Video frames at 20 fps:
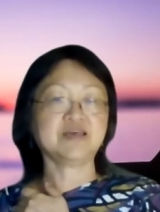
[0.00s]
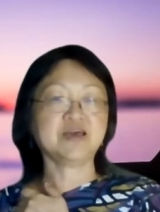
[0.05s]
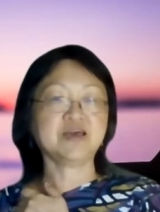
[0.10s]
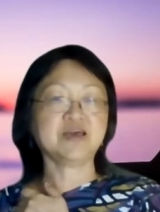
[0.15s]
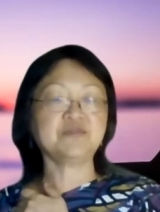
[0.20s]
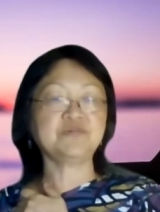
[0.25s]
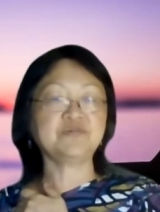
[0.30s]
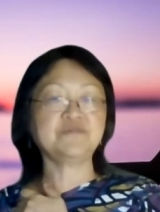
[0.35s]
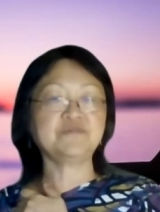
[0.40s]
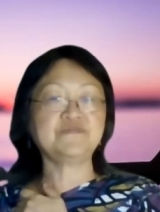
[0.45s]

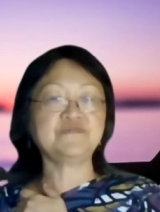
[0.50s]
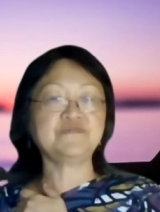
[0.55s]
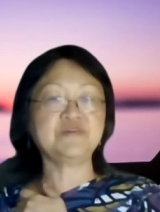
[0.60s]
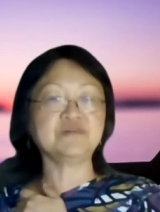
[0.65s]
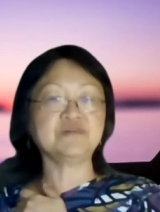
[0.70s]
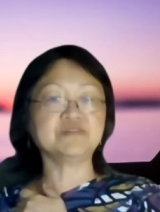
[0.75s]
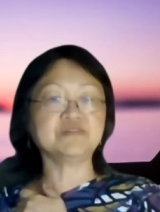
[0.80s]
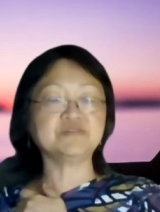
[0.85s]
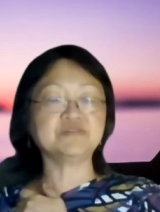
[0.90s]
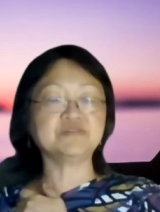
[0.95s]
how do you
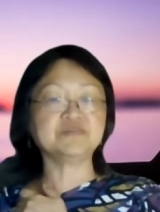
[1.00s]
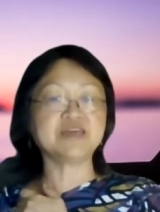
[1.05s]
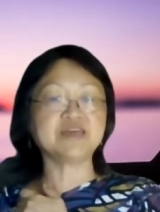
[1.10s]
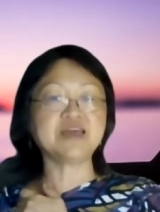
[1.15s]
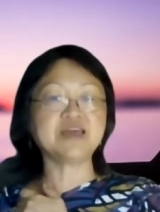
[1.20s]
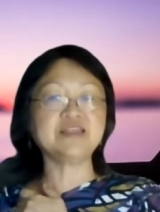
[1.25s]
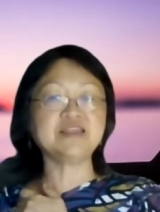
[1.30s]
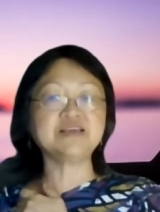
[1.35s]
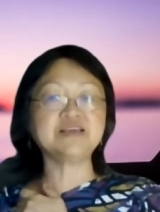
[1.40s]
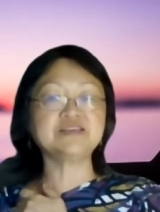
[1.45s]
feel? So
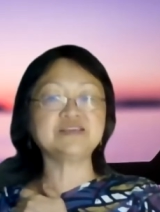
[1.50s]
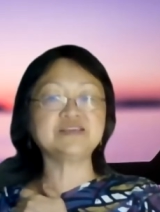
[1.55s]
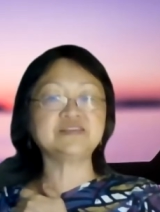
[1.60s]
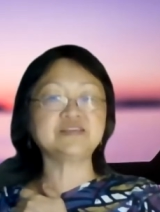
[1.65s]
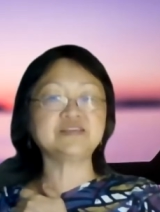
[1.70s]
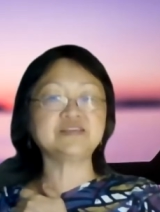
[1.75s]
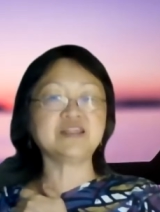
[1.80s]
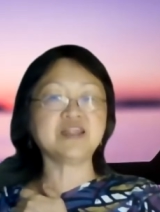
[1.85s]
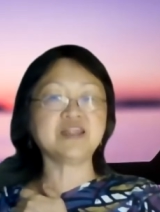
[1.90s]
that is the